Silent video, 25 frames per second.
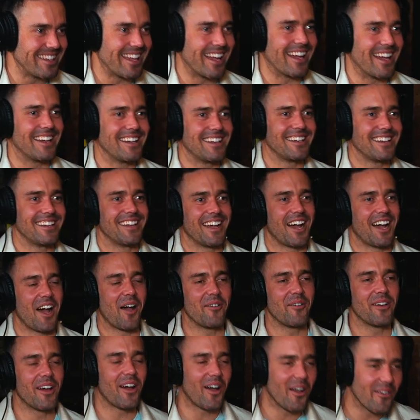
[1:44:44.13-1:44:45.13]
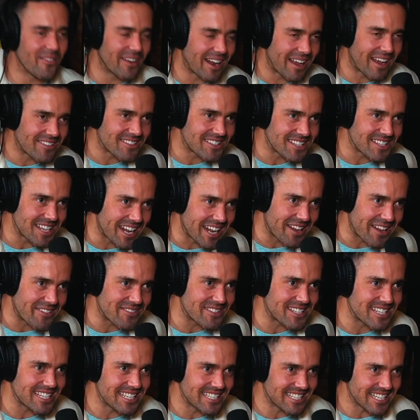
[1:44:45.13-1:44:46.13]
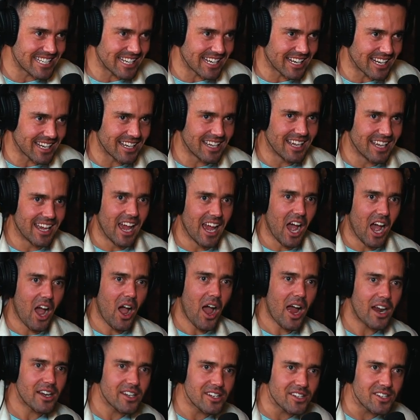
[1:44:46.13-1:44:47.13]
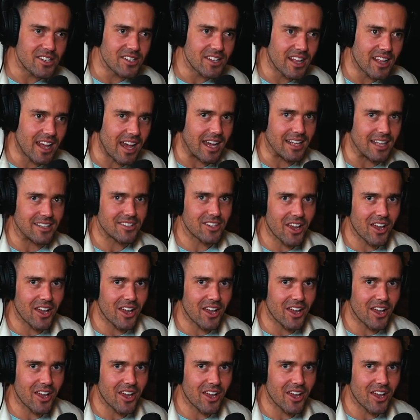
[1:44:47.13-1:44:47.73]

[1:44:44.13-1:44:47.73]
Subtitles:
Yeah. I'm an absolute NFT dealer. Oh, how do you do that?